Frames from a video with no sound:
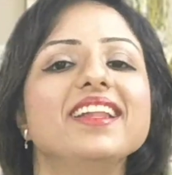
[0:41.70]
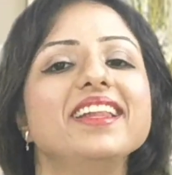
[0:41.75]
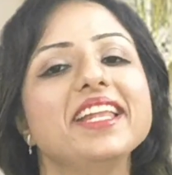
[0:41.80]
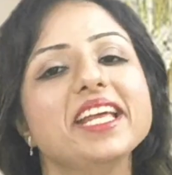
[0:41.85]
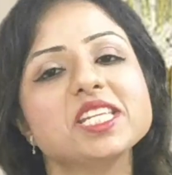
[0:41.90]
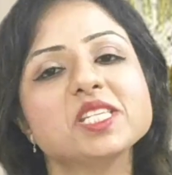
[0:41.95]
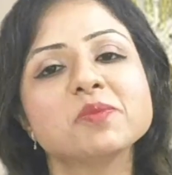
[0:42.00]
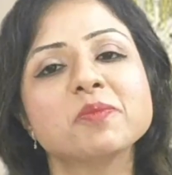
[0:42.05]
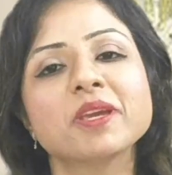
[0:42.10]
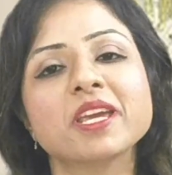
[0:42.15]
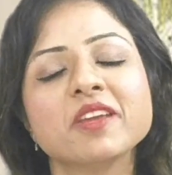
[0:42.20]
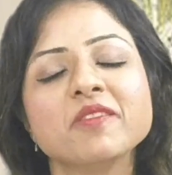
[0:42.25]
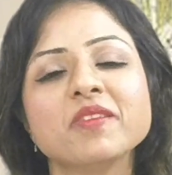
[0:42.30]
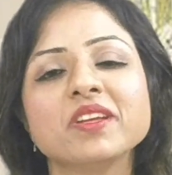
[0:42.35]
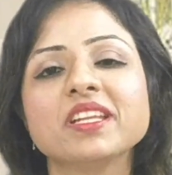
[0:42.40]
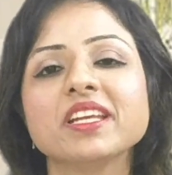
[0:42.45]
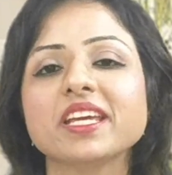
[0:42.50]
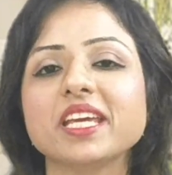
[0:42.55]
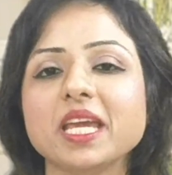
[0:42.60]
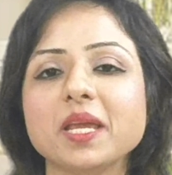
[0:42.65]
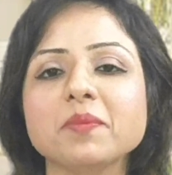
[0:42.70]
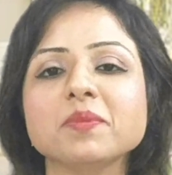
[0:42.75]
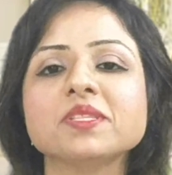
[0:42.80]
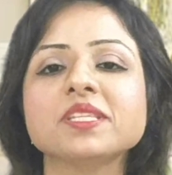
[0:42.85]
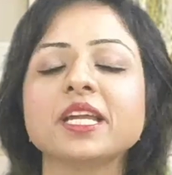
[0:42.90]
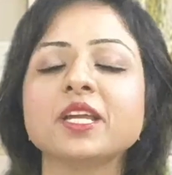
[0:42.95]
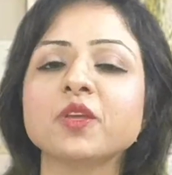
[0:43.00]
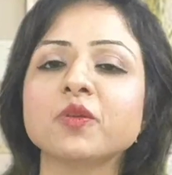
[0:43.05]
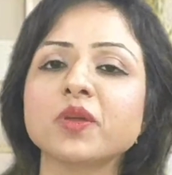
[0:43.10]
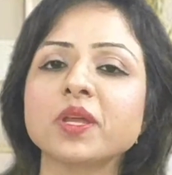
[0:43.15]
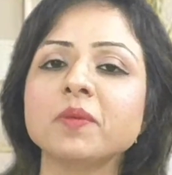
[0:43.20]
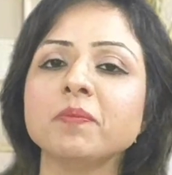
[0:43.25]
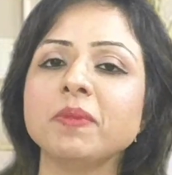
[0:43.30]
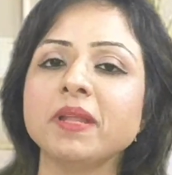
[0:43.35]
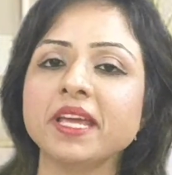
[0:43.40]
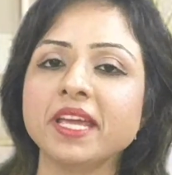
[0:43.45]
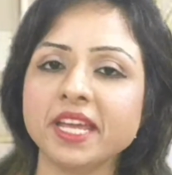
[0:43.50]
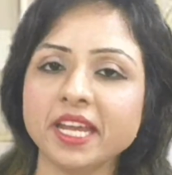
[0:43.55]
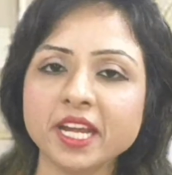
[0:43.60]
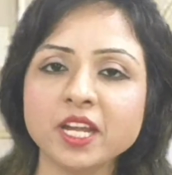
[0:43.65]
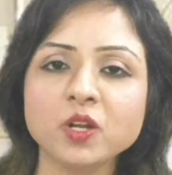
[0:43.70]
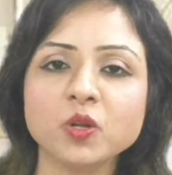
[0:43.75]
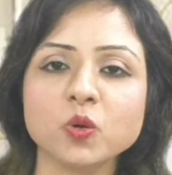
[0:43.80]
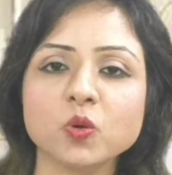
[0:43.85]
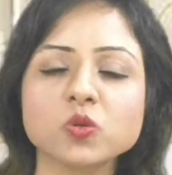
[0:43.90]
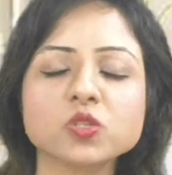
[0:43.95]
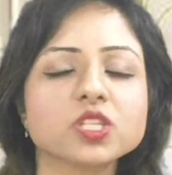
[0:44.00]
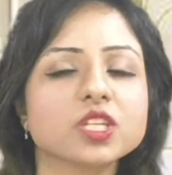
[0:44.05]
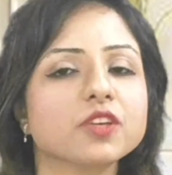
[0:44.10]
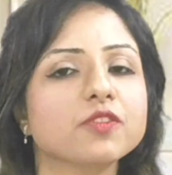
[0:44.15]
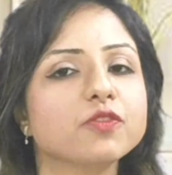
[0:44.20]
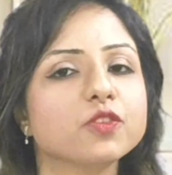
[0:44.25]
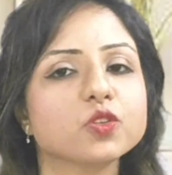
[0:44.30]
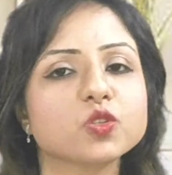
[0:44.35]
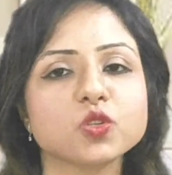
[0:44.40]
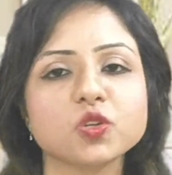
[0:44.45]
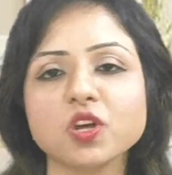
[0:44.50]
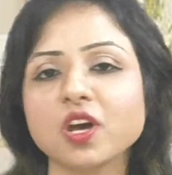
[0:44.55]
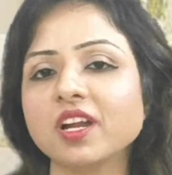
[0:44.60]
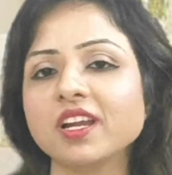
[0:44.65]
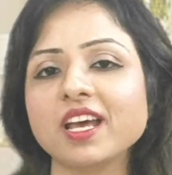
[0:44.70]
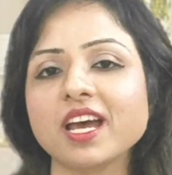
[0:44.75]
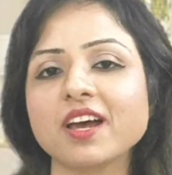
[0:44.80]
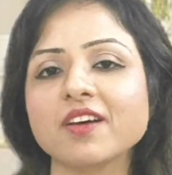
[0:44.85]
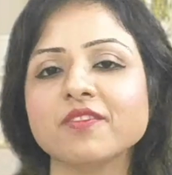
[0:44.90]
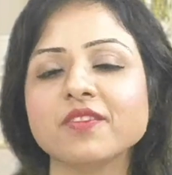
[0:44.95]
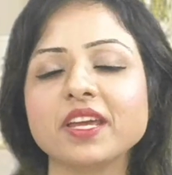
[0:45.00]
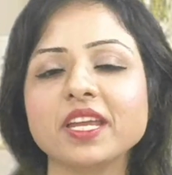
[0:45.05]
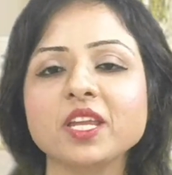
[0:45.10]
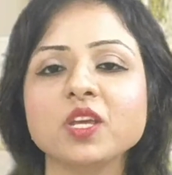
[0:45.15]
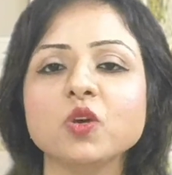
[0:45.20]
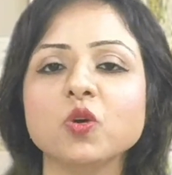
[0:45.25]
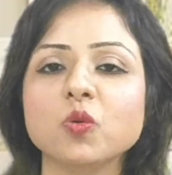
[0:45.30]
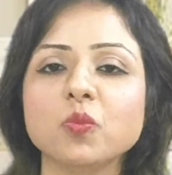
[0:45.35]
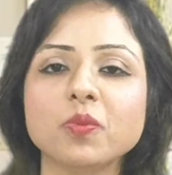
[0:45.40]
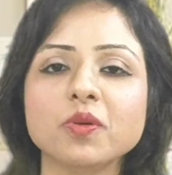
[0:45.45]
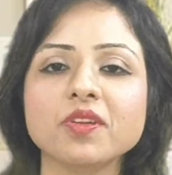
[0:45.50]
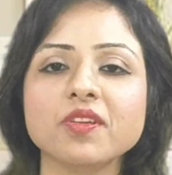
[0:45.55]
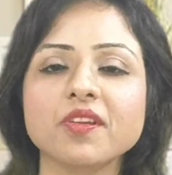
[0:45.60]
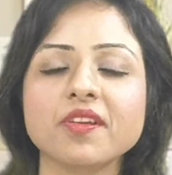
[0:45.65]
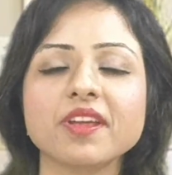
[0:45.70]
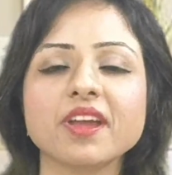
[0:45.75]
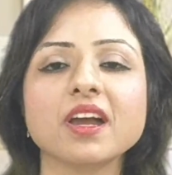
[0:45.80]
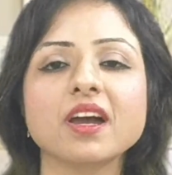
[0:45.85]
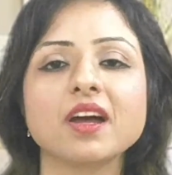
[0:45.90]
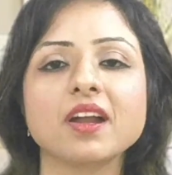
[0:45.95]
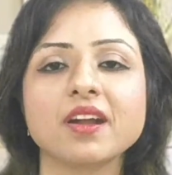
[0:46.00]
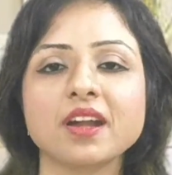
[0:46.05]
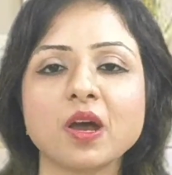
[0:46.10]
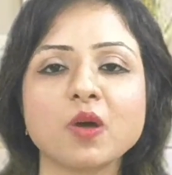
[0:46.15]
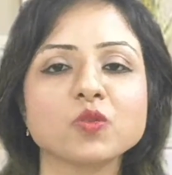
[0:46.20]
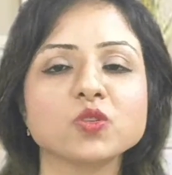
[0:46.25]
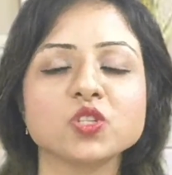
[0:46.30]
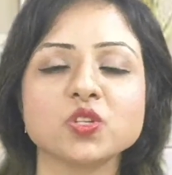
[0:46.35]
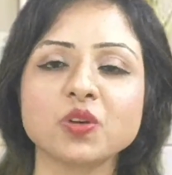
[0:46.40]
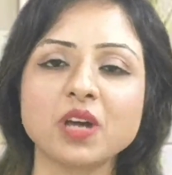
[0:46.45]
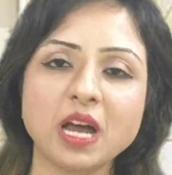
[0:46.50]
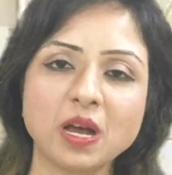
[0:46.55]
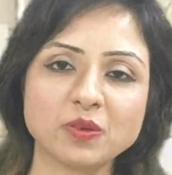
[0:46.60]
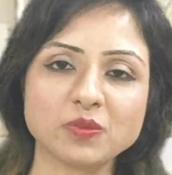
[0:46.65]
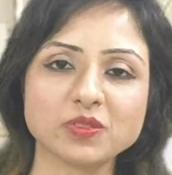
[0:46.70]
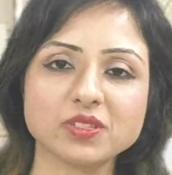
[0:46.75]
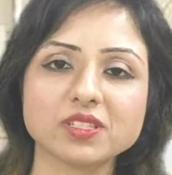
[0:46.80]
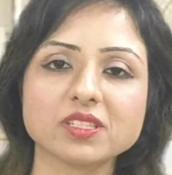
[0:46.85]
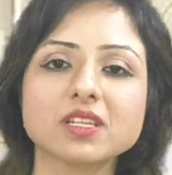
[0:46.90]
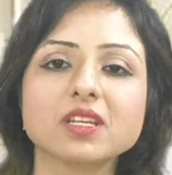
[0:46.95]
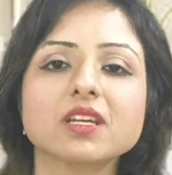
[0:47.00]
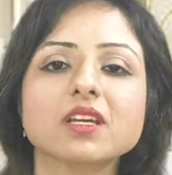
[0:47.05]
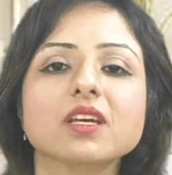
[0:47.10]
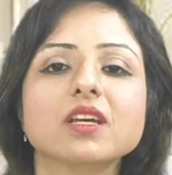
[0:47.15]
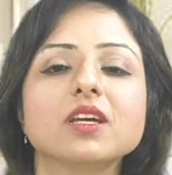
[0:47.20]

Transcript: Let's begin with the games that you can play indoors if you do not have any open area around your house.